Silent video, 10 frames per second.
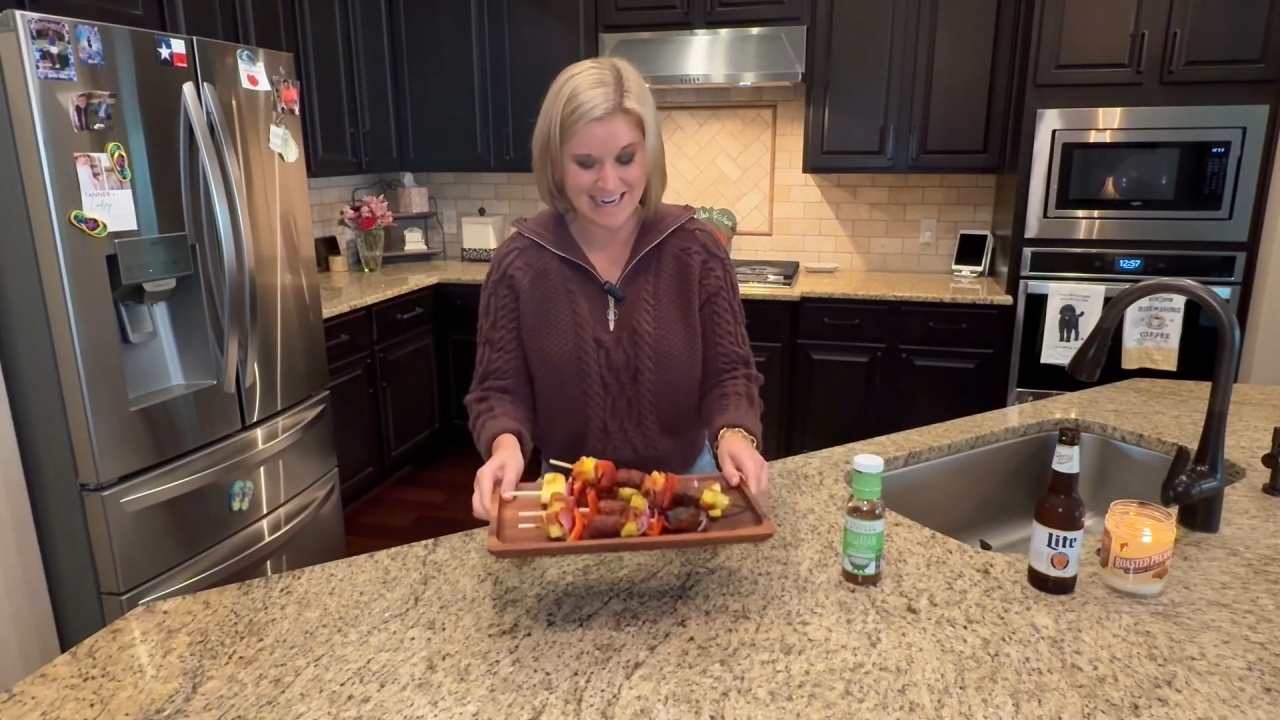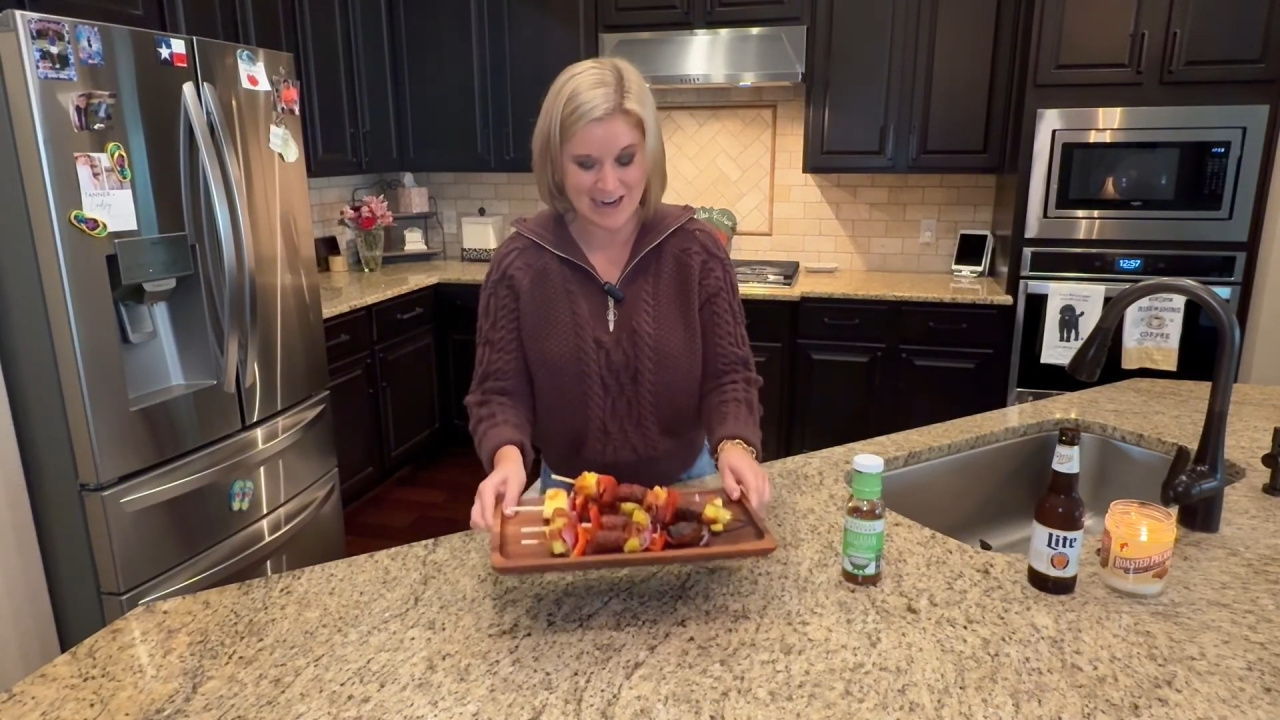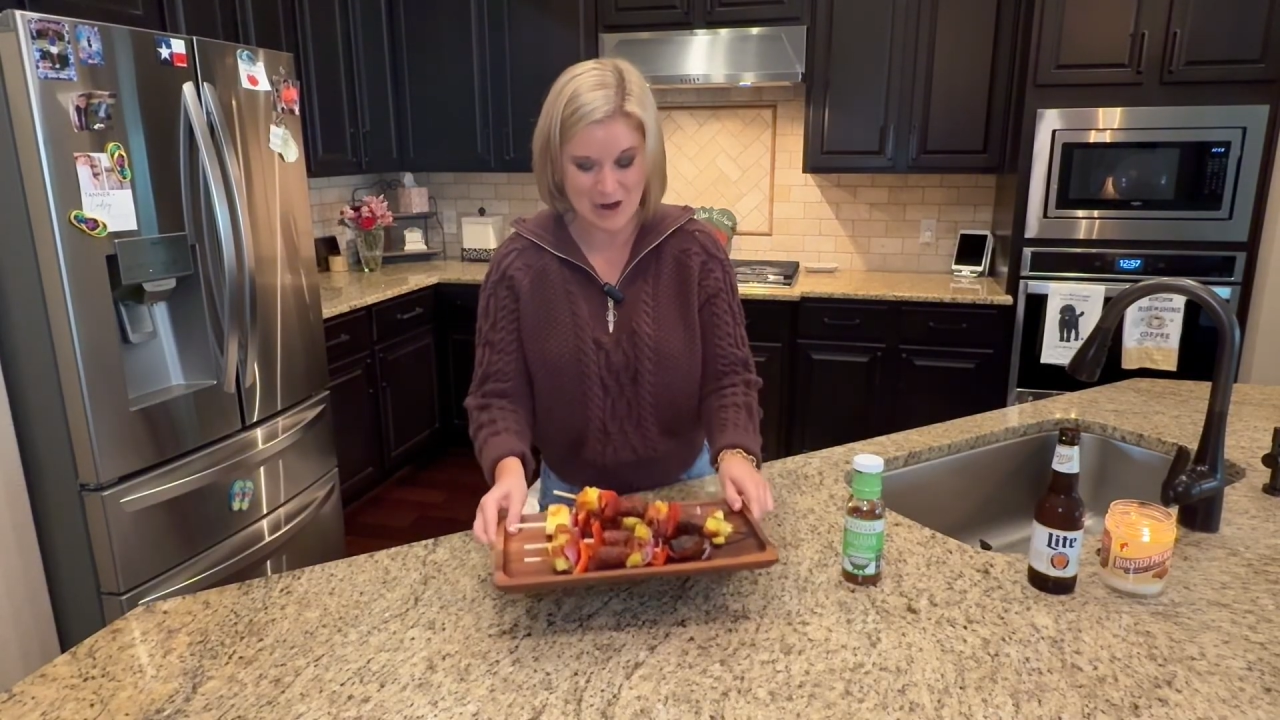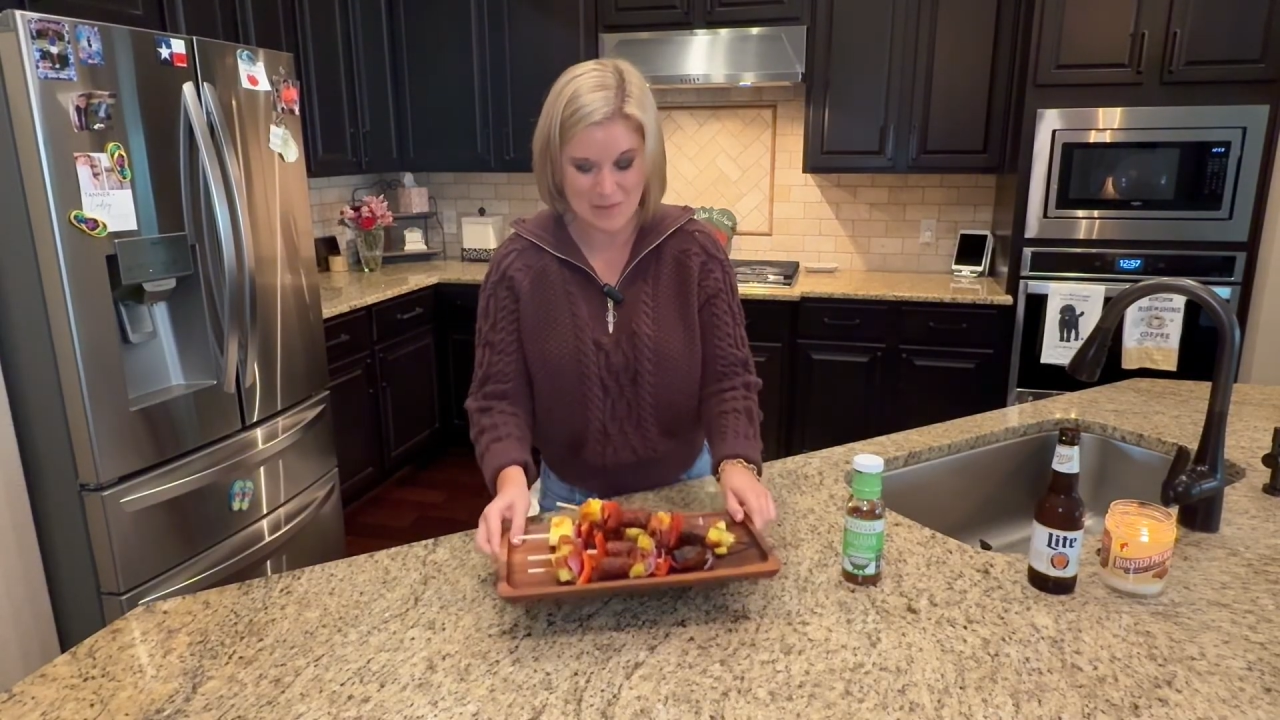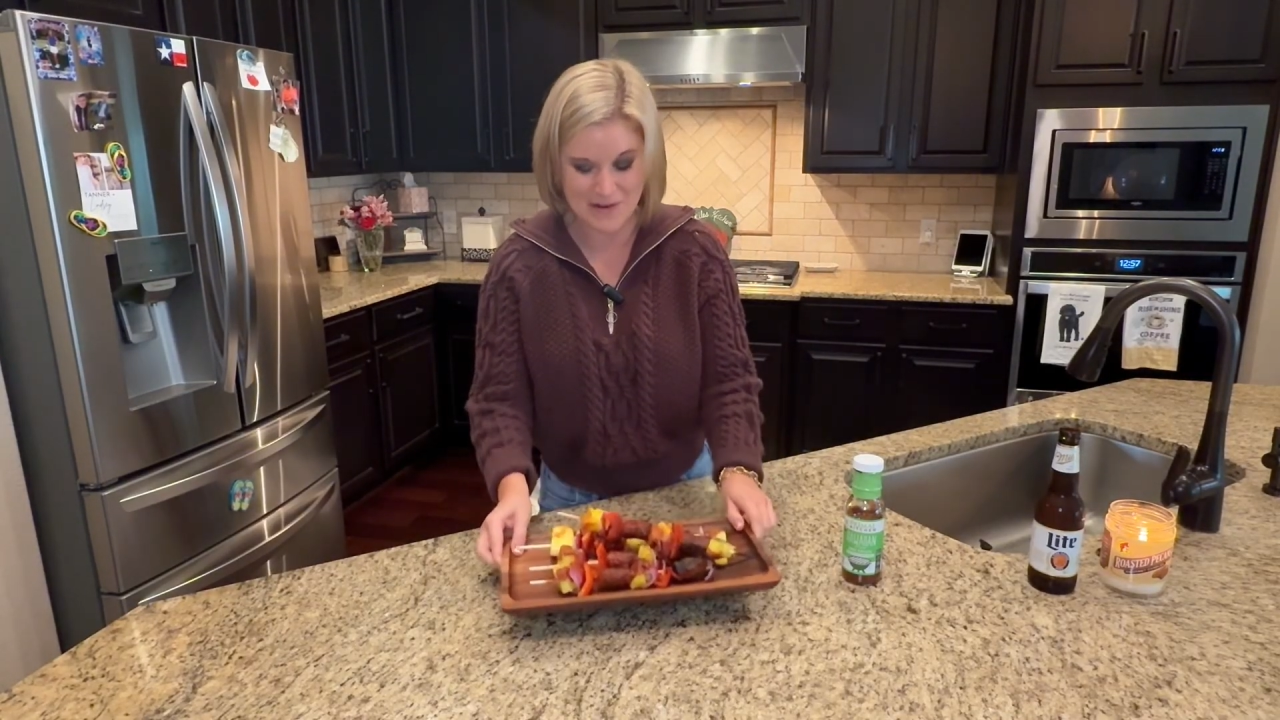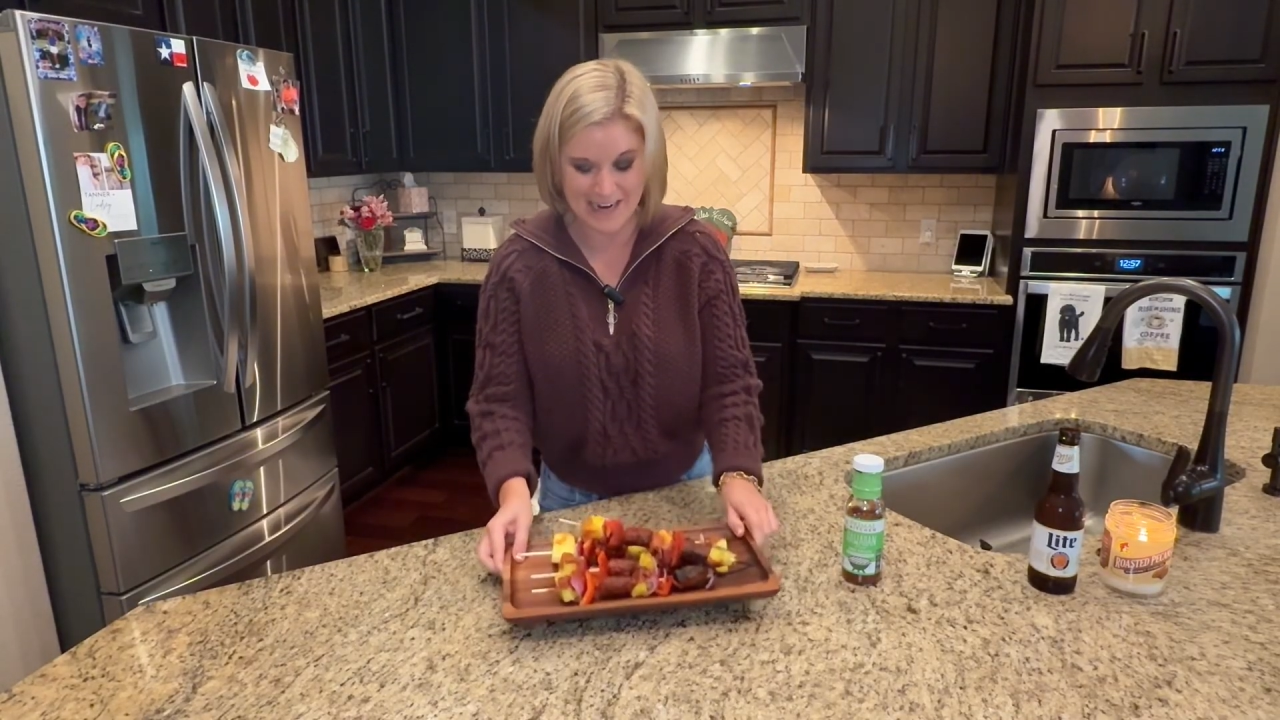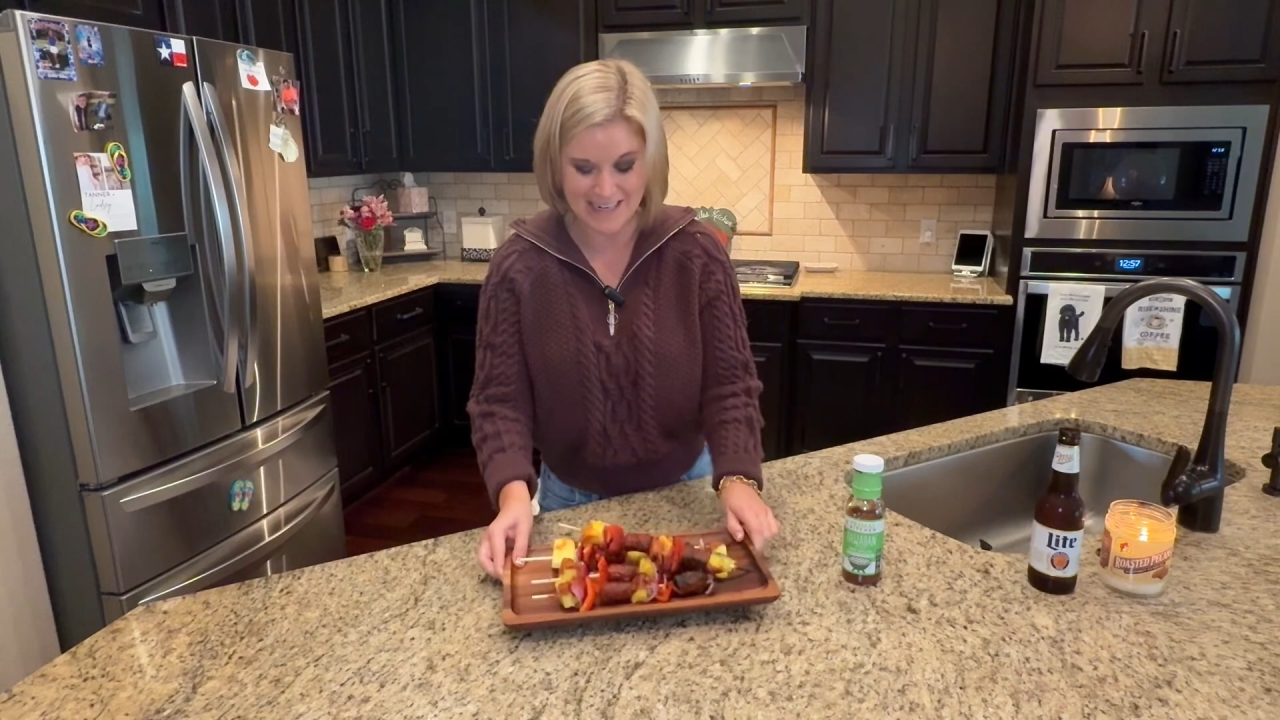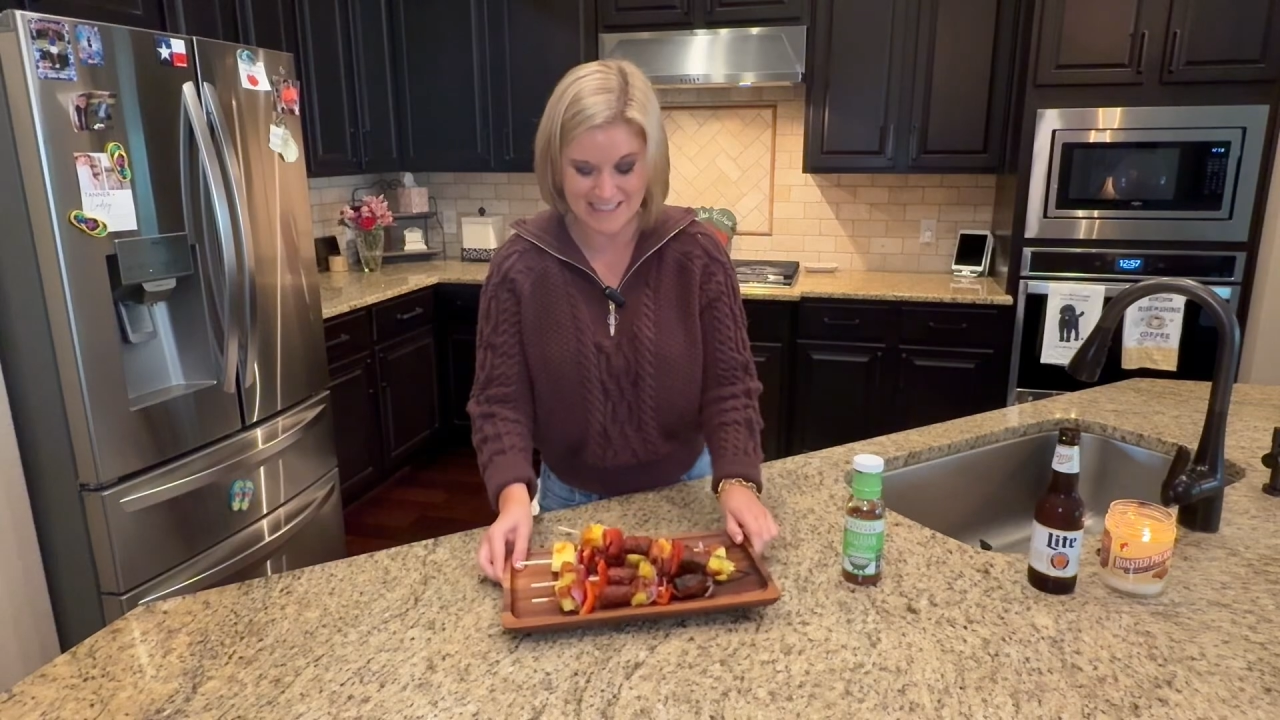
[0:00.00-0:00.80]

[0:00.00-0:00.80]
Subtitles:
I hope you guys